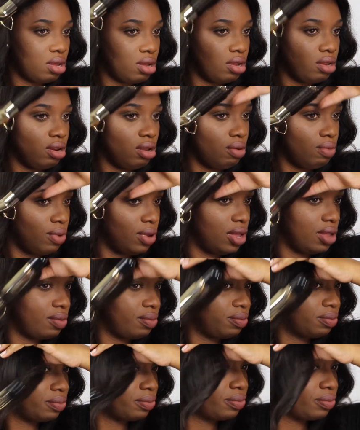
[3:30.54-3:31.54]
You know what?
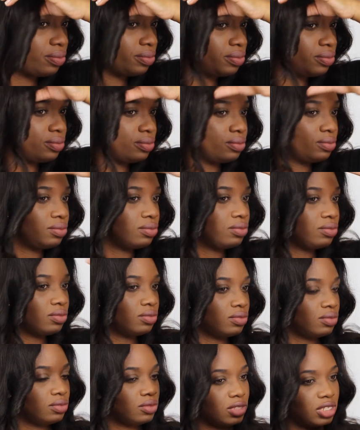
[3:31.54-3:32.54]

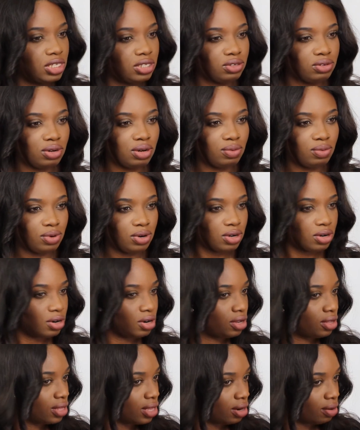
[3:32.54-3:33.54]
Do I want to
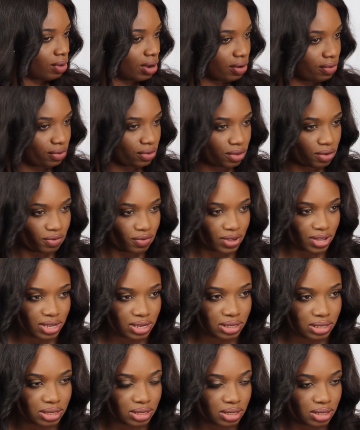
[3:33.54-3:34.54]
curl that away from the
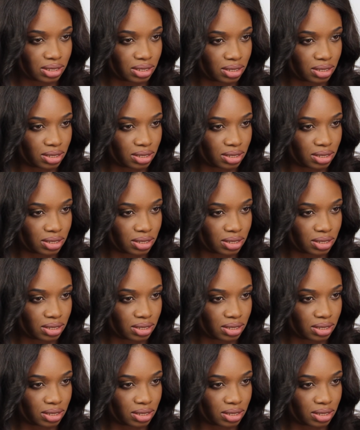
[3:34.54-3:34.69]
face?